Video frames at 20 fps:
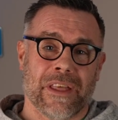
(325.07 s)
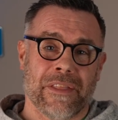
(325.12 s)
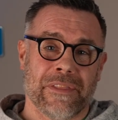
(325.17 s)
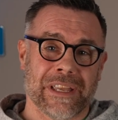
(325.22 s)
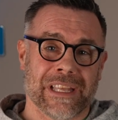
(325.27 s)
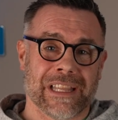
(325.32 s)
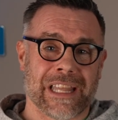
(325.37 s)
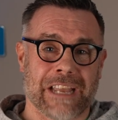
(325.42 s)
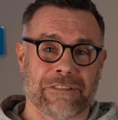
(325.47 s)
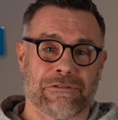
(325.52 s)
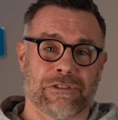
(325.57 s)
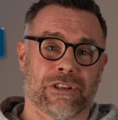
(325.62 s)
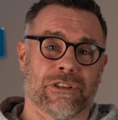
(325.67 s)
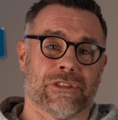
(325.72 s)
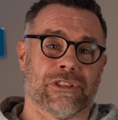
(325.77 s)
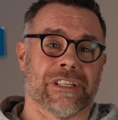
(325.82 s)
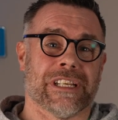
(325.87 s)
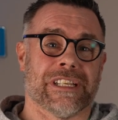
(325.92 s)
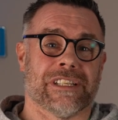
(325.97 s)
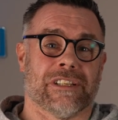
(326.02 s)
The electrical
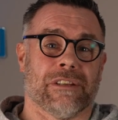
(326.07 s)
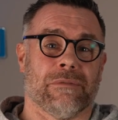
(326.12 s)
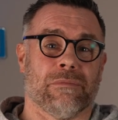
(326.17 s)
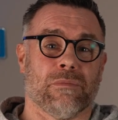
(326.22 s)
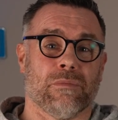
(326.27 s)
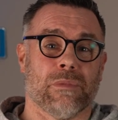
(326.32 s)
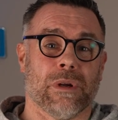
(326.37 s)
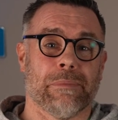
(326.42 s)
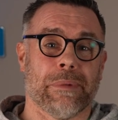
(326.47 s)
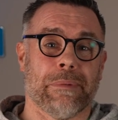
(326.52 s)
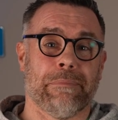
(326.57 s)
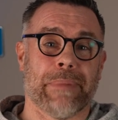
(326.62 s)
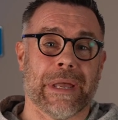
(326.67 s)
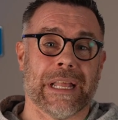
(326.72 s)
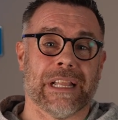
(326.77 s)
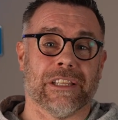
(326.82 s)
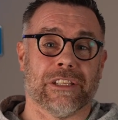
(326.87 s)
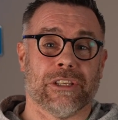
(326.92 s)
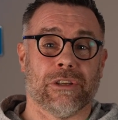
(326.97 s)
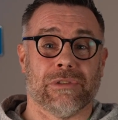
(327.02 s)
system will be
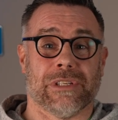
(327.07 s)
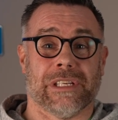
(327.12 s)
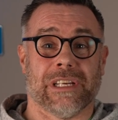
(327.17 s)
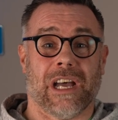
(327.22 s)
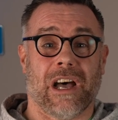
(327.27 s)
built using